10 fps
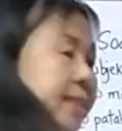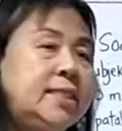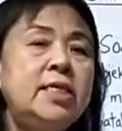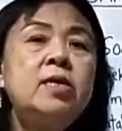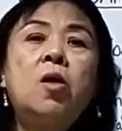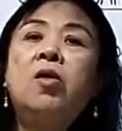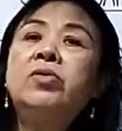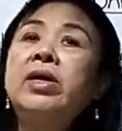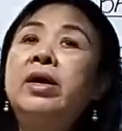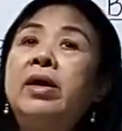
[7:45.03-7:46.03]
isi
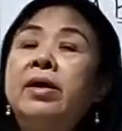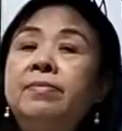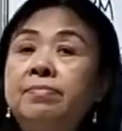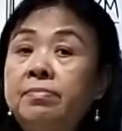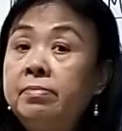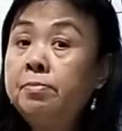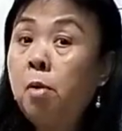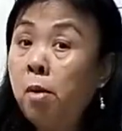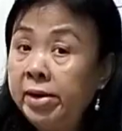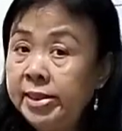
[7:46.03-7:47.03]
or the
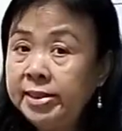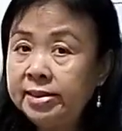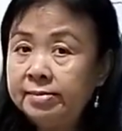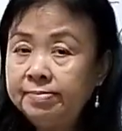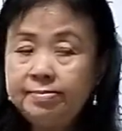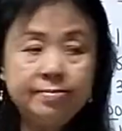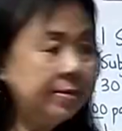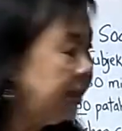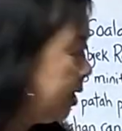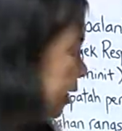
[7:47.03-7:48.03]
points,
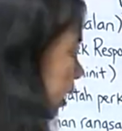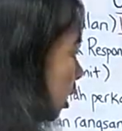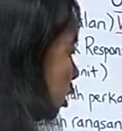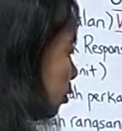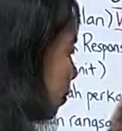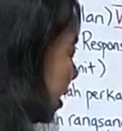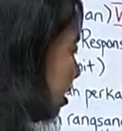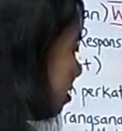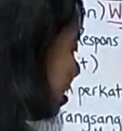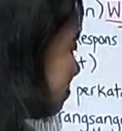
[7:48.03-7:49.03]
each
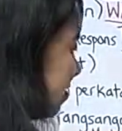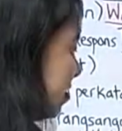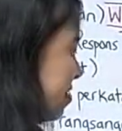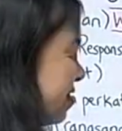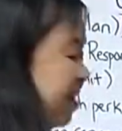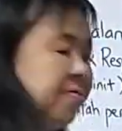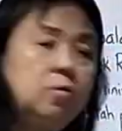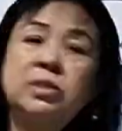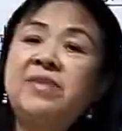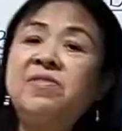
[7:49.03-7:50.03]
paragraph 55
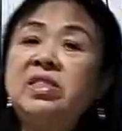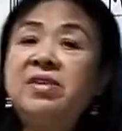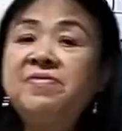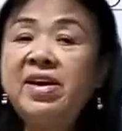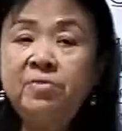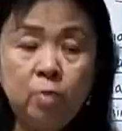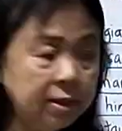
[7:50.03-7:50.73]
to 75